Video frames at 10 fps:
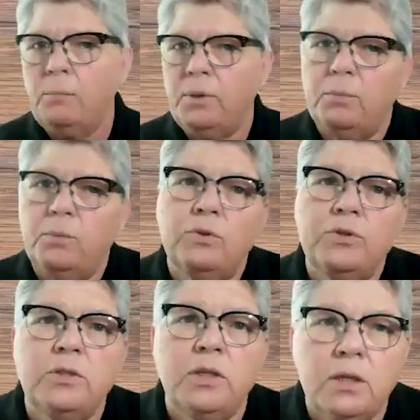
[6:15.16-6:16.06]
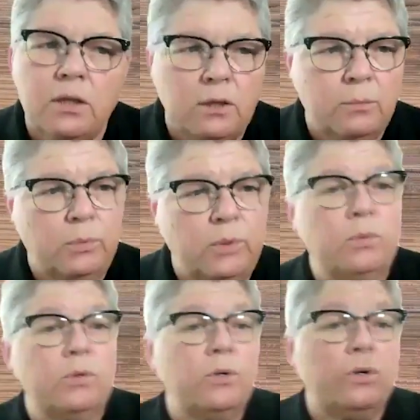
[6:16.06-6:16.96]
People are sick,
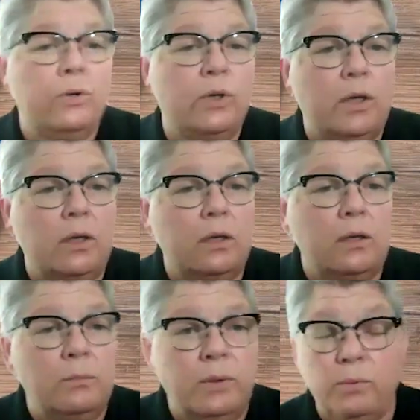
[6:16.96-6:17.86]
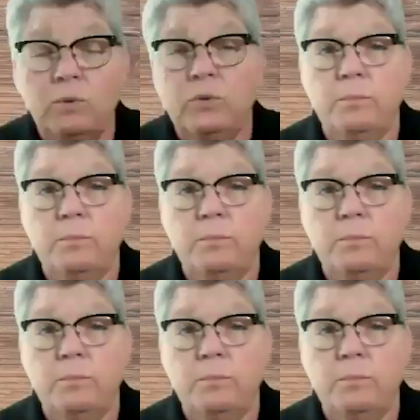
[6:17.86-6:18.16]
people are hurting, people are